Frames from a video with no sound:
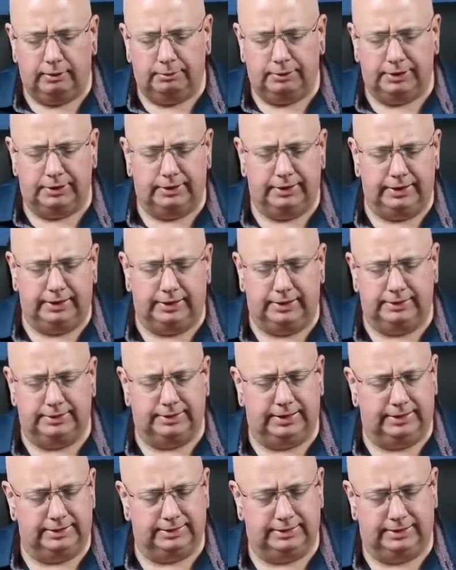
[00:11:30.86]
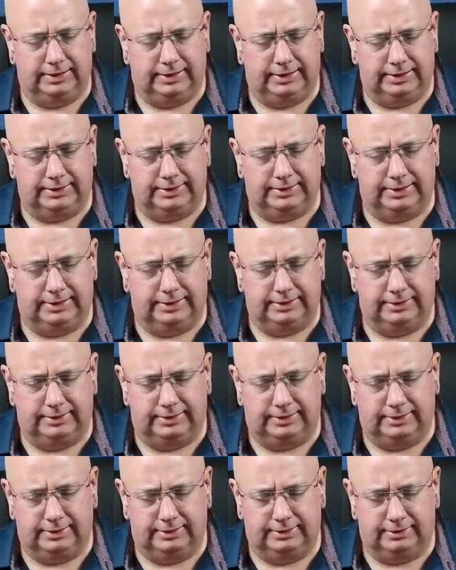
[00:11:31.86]
But Nikola Tesla, like I
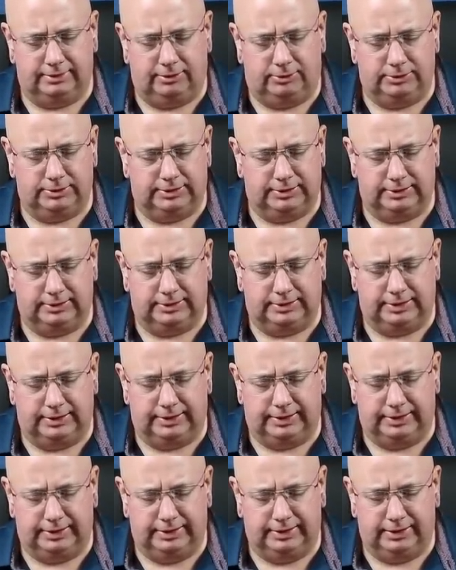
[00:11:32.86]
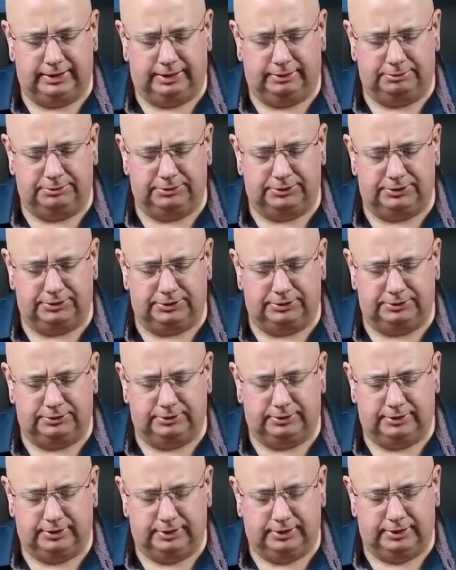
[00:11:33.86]
said, uh, closest uh, he comes
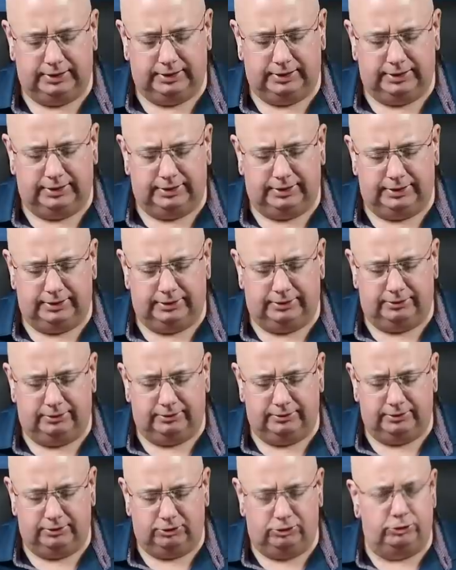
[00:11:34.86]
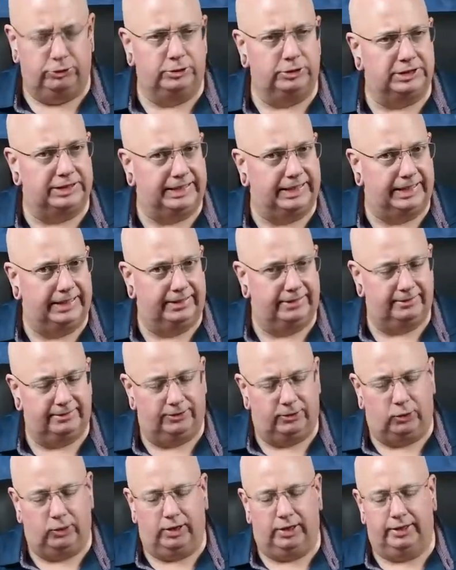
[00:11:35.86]
to, you know, losing it
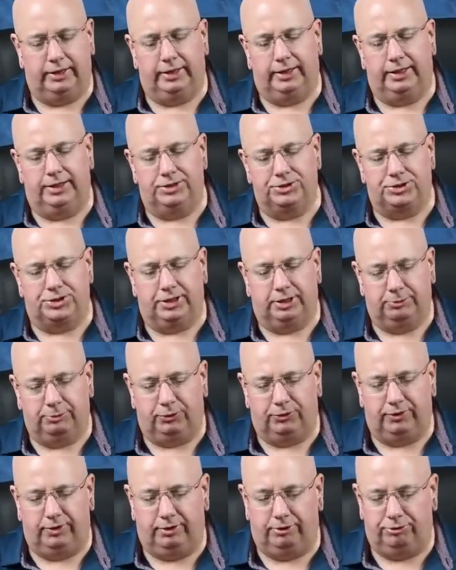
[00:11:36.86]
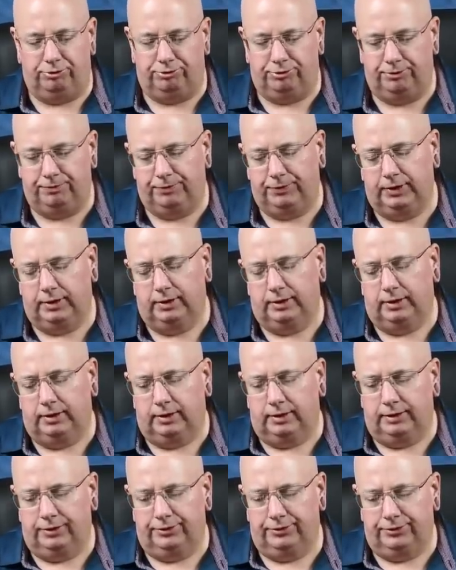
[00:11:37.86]
or unhinging himself
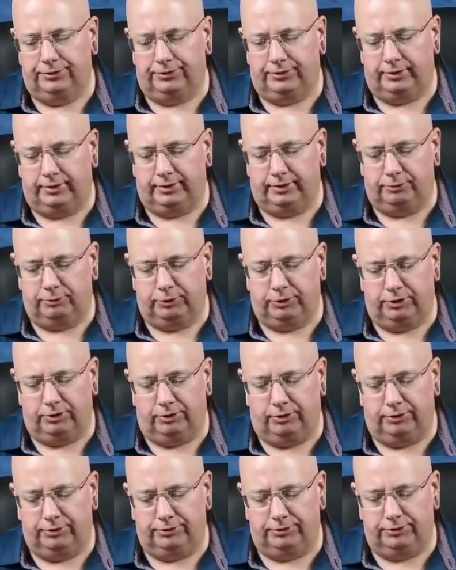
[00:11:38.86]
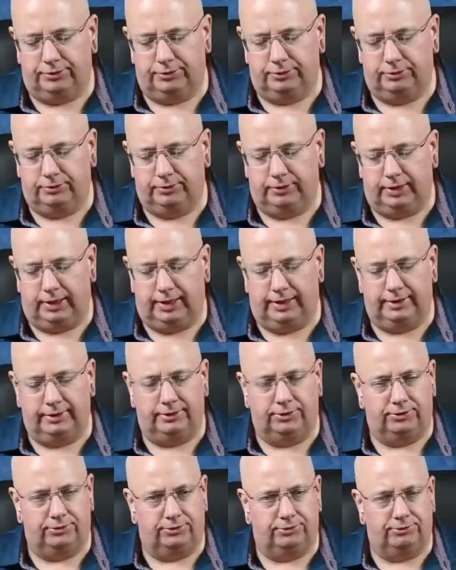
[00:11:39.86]
is uh, in regards to the
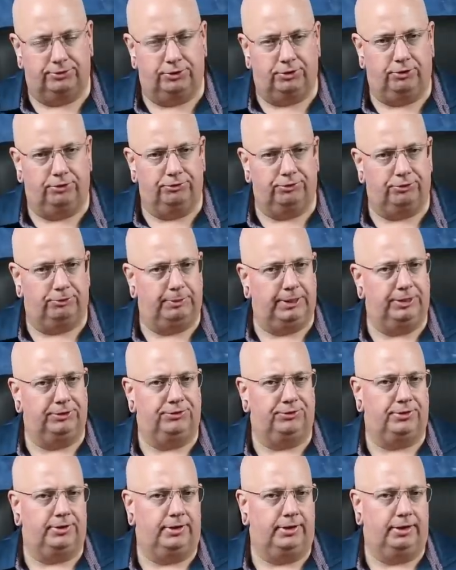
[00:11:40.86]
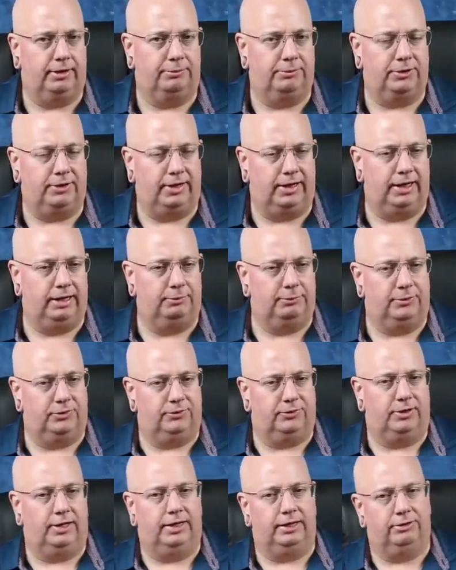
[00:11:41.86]
ideas of curved space-time. Time
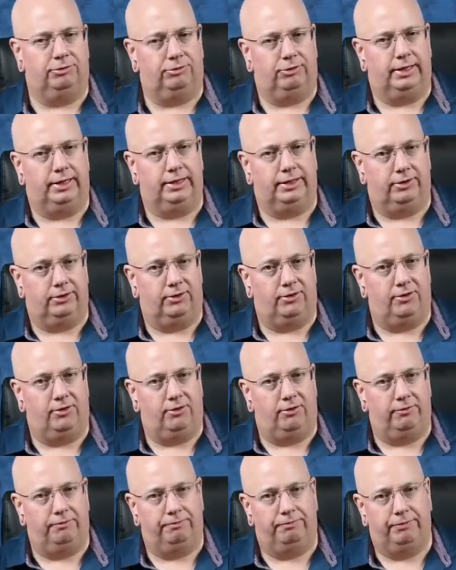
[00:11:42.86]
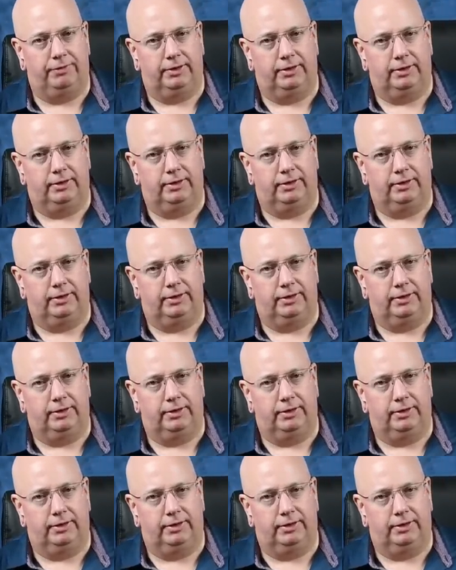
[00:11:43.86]
is not a thing at all.